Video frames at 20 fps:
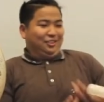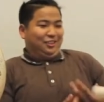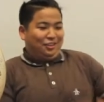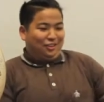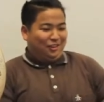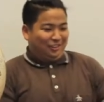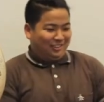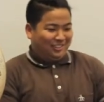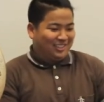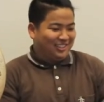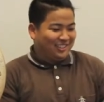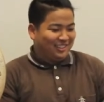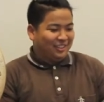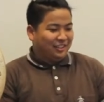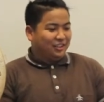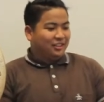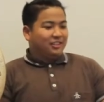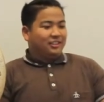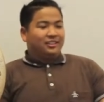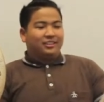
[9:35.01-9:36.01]
Oh,
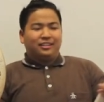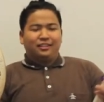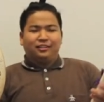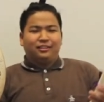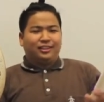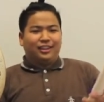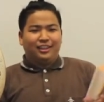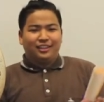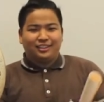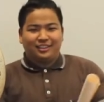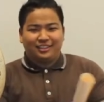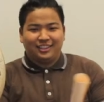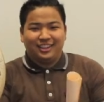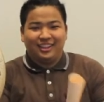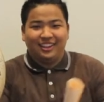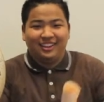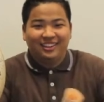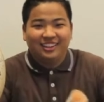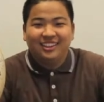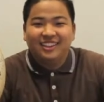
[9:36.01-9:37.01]
thanks,
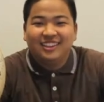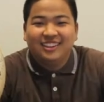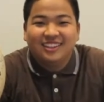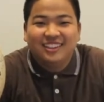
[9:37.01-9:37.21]
Stan.